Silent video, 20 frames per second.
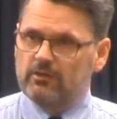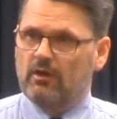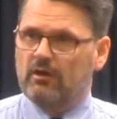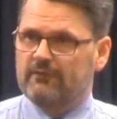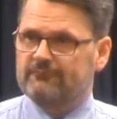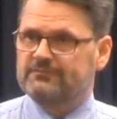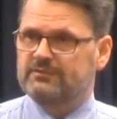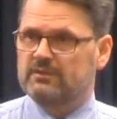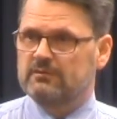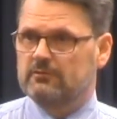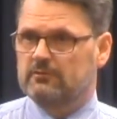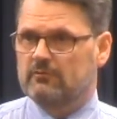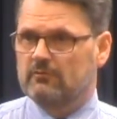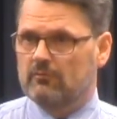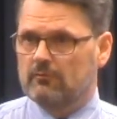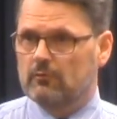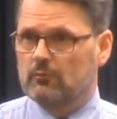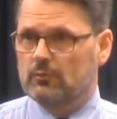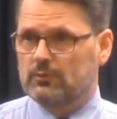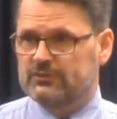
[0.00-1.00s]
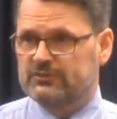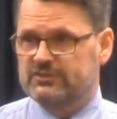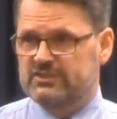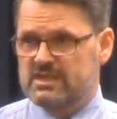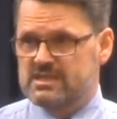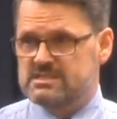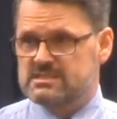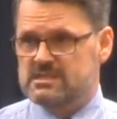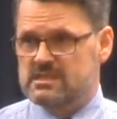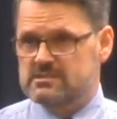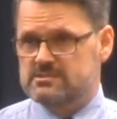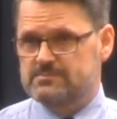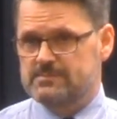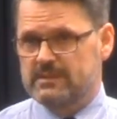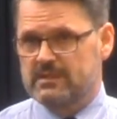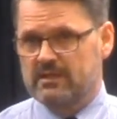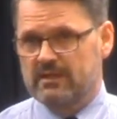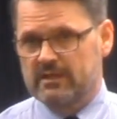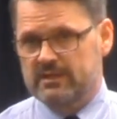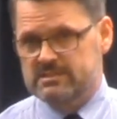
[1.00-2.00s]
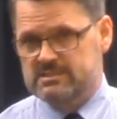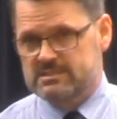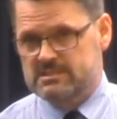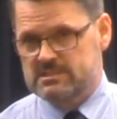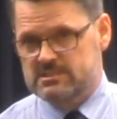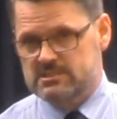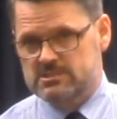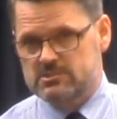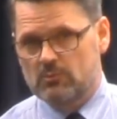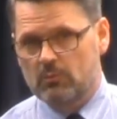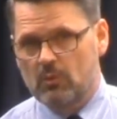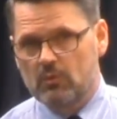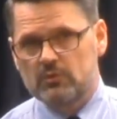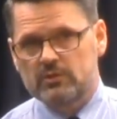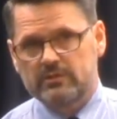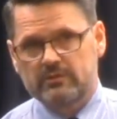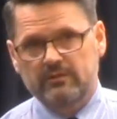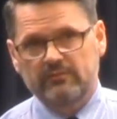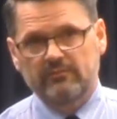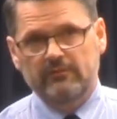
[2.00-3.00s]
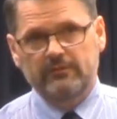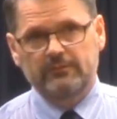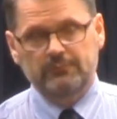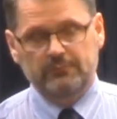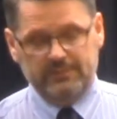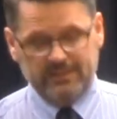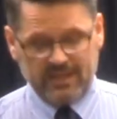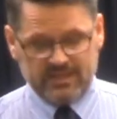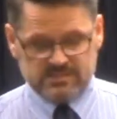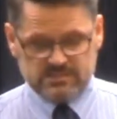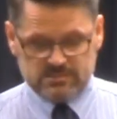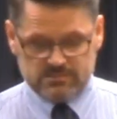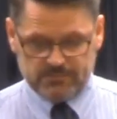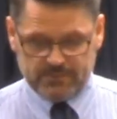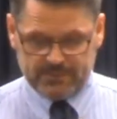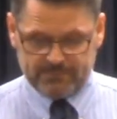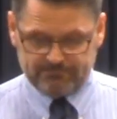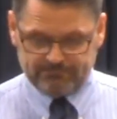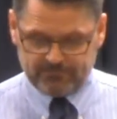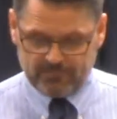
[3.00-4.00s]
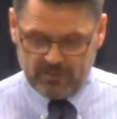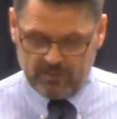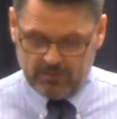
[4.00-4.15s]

often to the Lord Jesus because it is quoted in the New Testament.